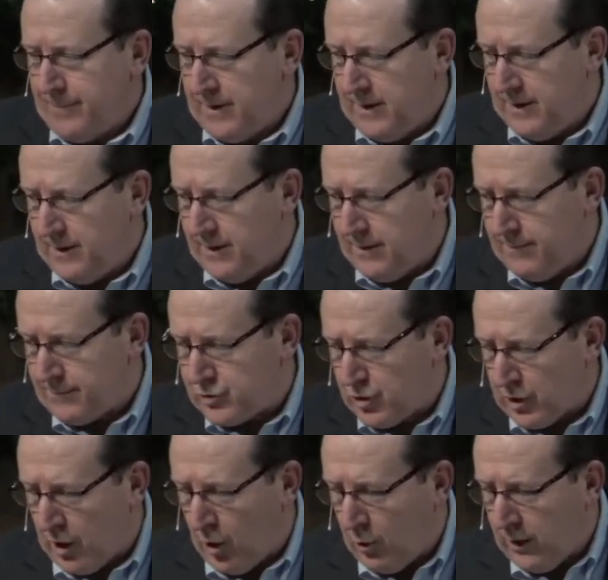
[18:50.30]
and
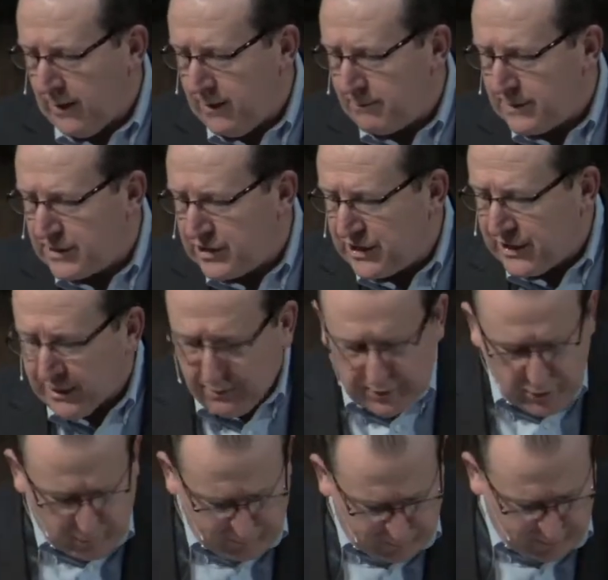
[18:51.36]
took only the
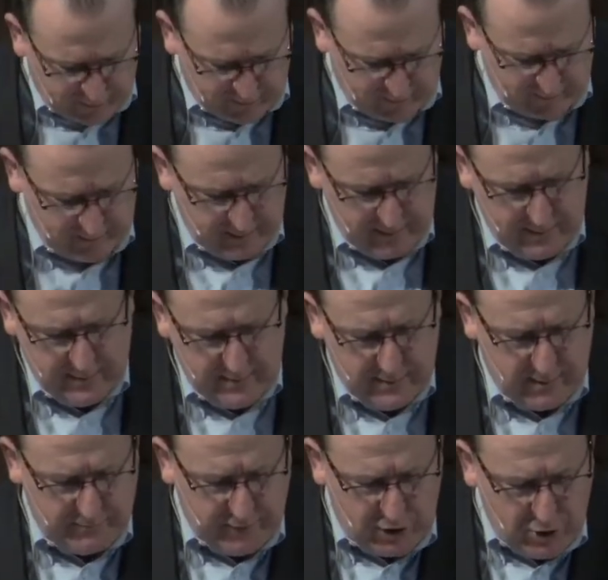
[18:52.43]
material part
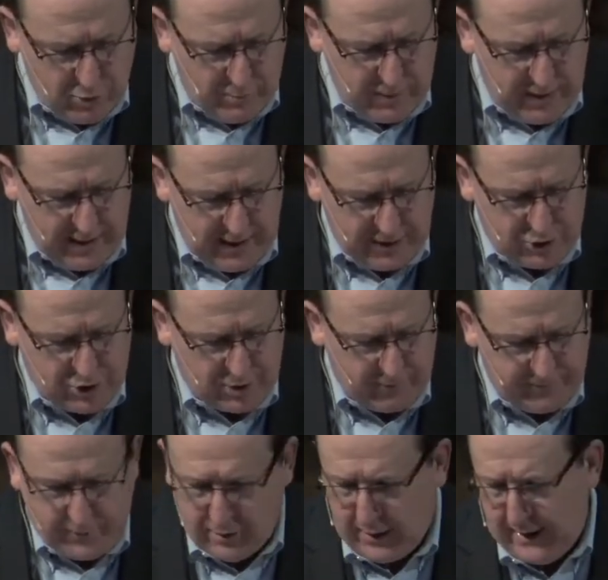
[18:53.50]
of the human nature
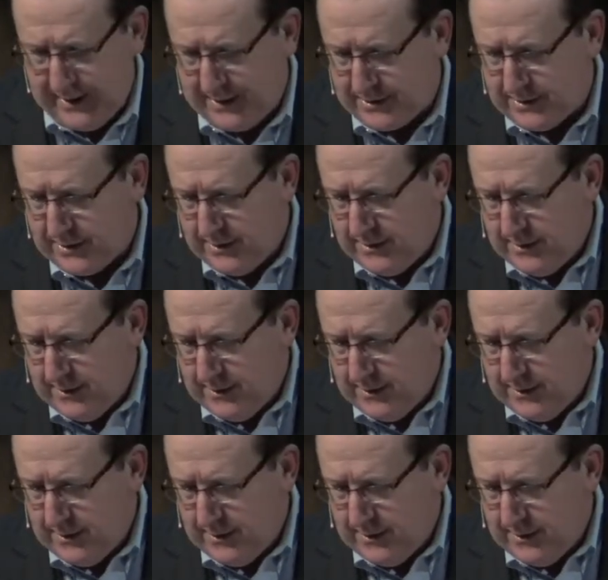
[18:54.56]
of Christ.